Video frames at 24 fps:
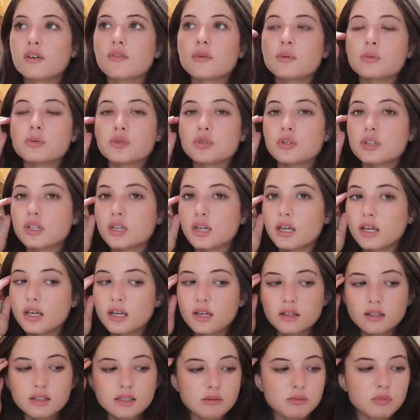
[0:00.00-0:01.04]
If I'm doing
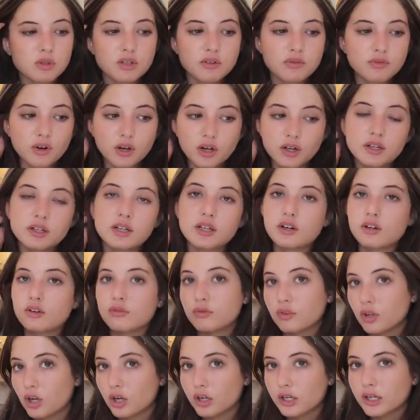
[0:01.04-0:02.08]
something fun, then
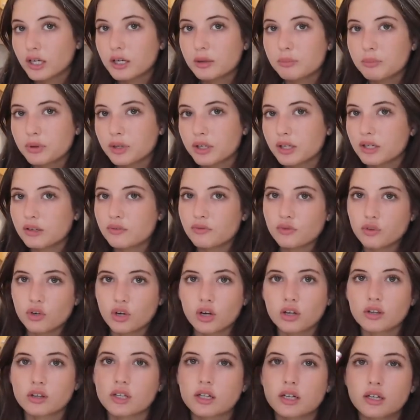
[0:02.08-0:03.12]
I'll vlog it, but if
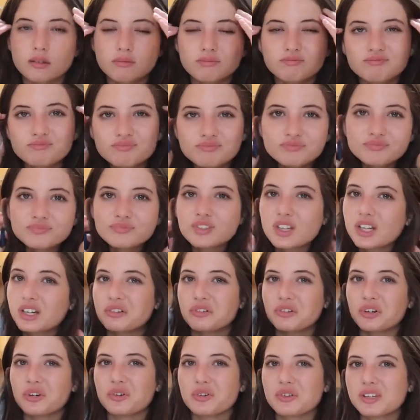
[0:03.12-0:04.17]
not, then I
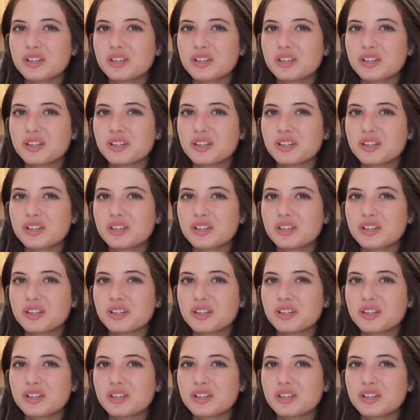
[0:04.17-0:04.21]
don't know.